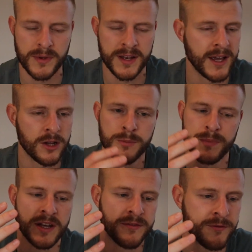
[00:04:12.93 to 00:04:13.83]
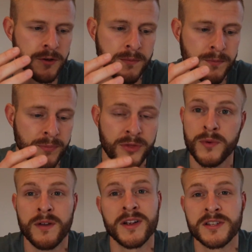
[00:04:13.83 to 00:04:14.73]
and that could be from
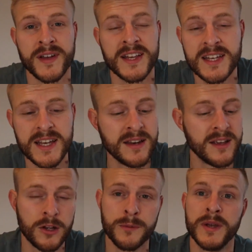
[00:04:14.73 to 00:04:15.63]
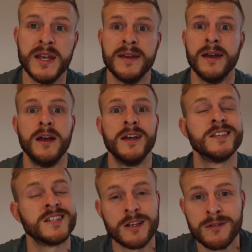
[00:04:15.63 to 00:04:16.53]
3 rounds of 18, it could be
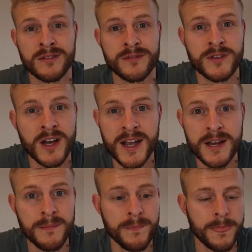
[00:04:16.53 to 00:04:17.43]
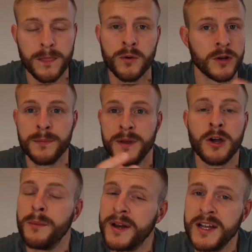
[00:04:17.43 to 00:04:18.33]
6 rounds of 9, or it could be a
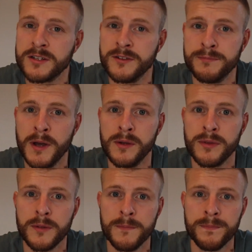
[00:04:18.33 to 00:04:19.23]
combination of both.